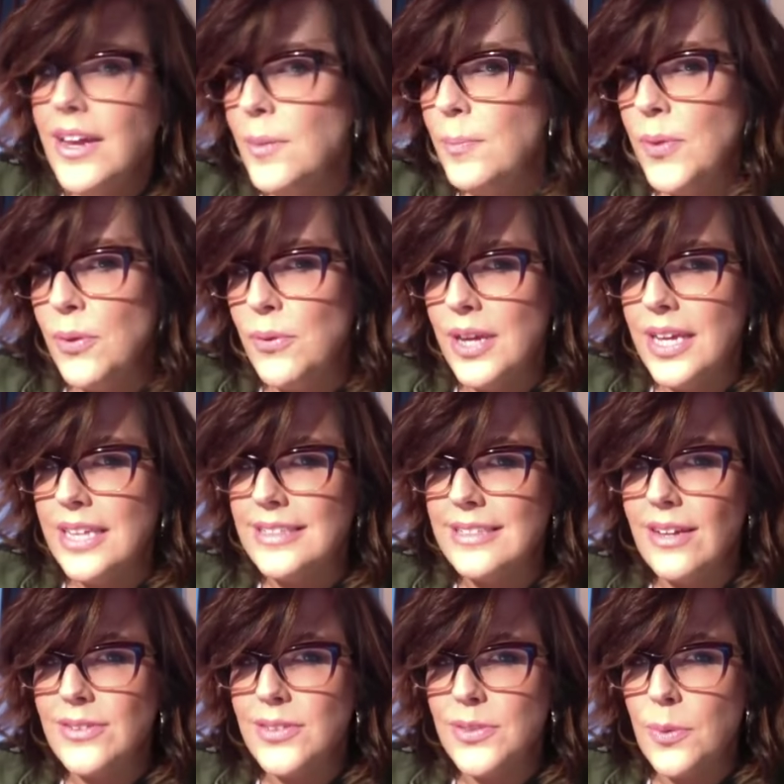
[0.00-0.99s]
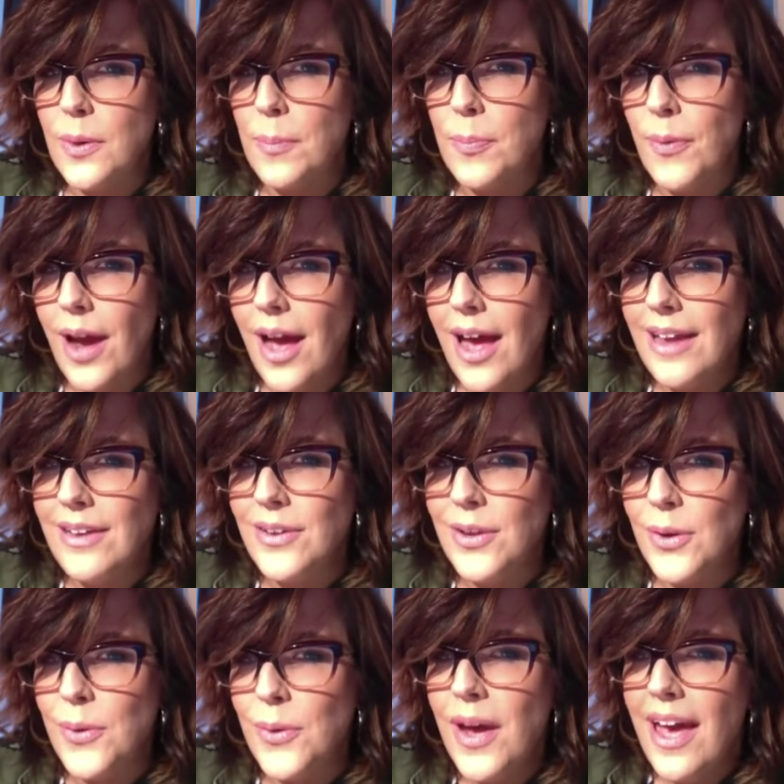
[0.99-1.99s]
do beauty consultants who are brand
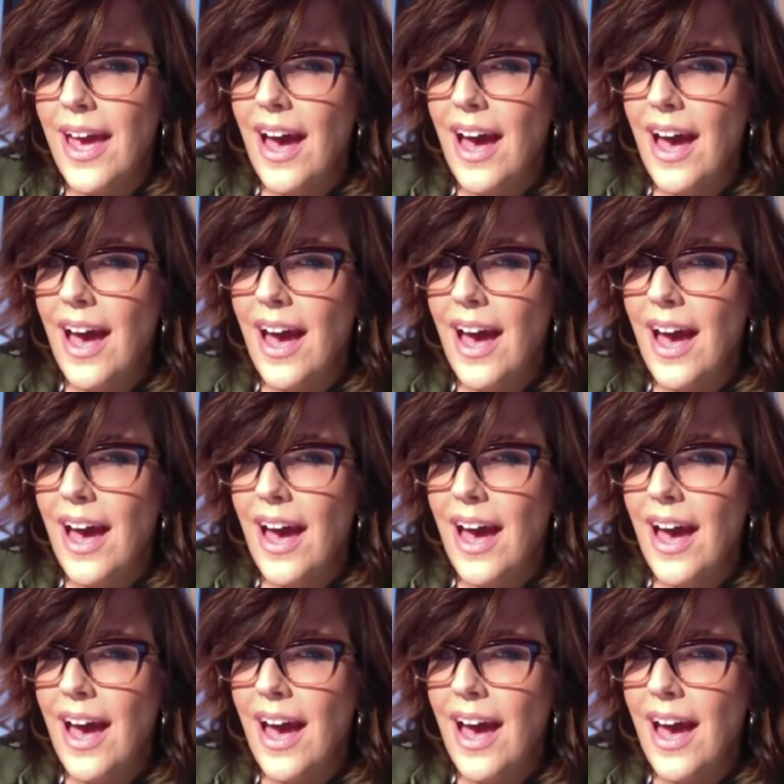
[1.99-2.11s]
new